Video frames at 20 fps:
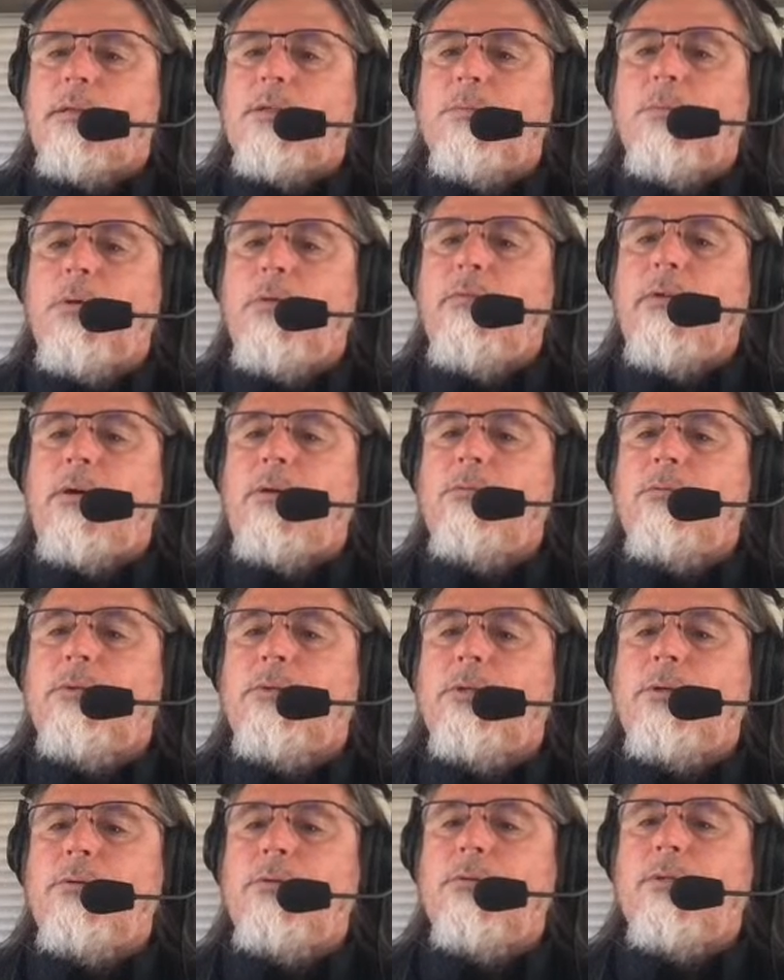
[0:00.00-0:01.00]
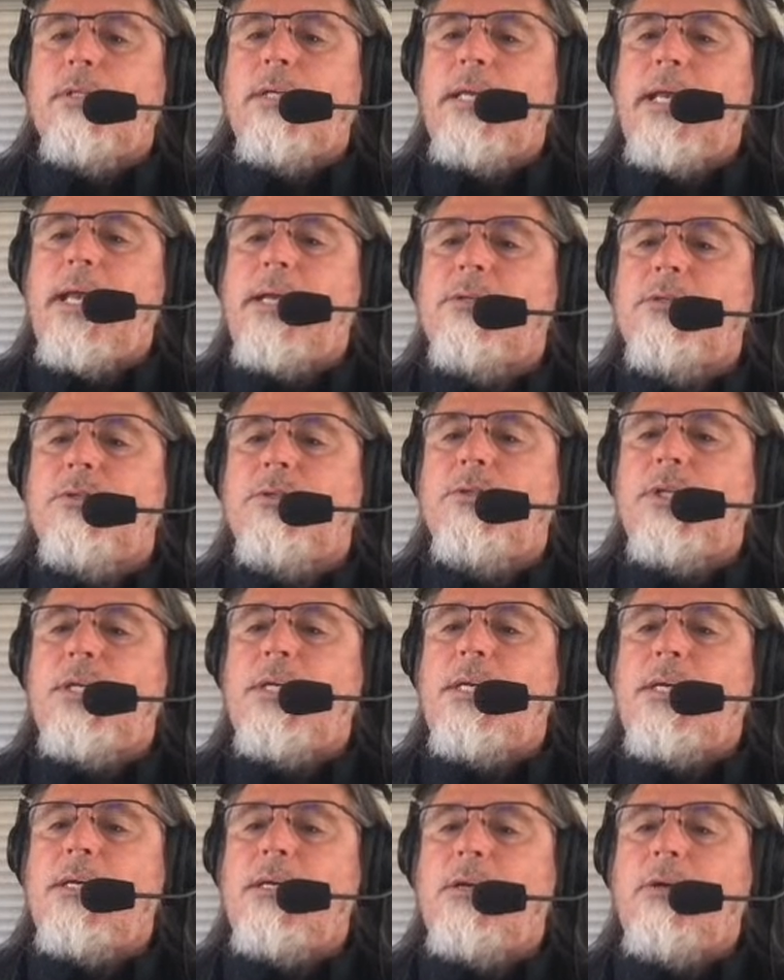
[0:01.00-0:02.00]
Let's move on to
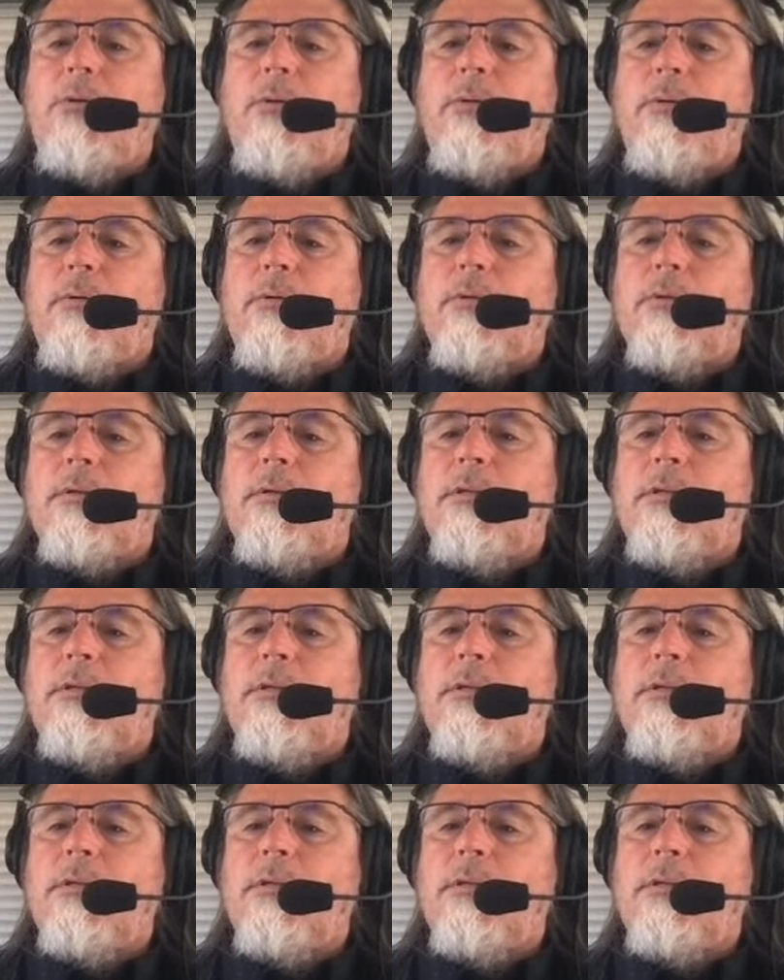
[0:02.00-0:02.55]
CHZ